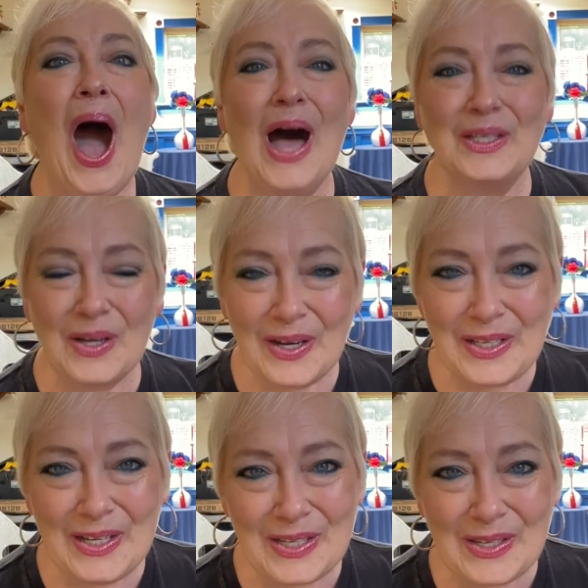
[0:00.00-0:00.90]
I'll talk
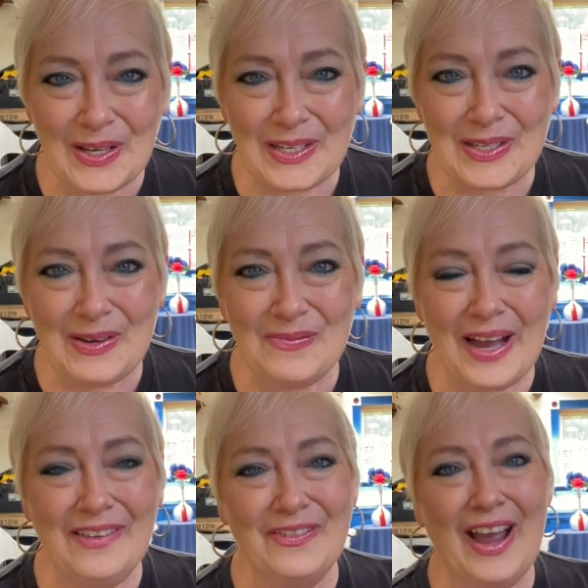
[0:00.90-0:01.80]
to you all soon,
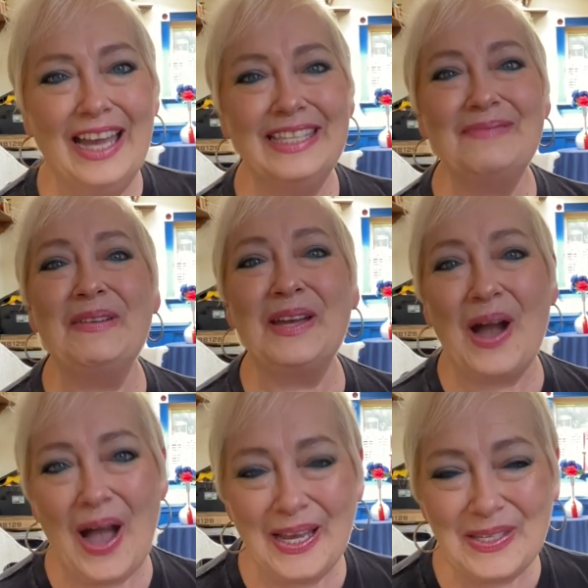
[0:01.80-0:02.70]
my friends. Be
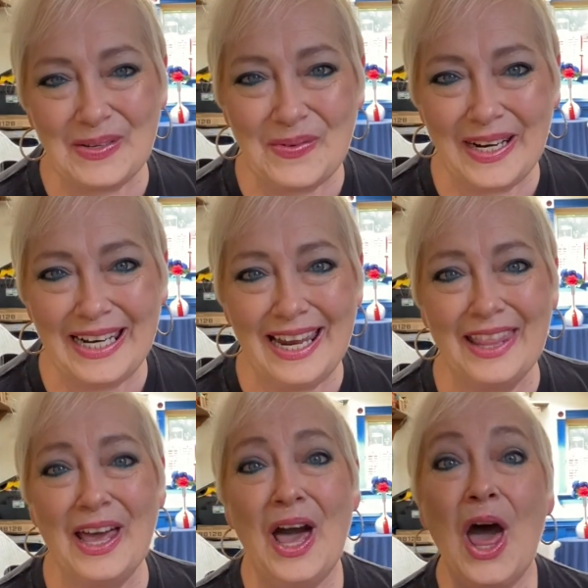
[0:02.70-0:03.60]
kind to one
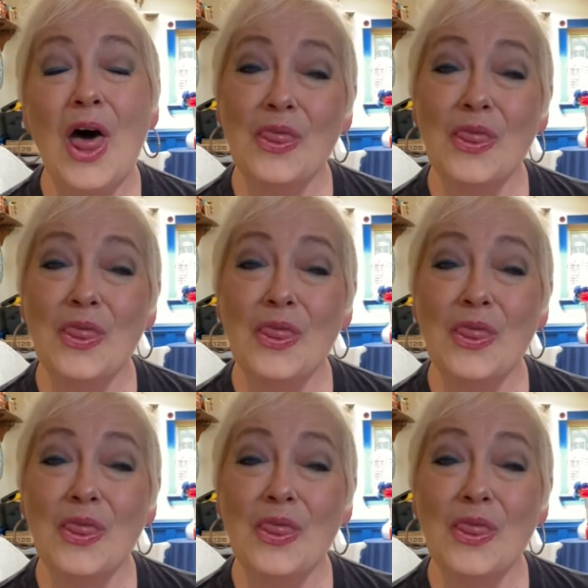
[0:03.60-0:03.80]
another.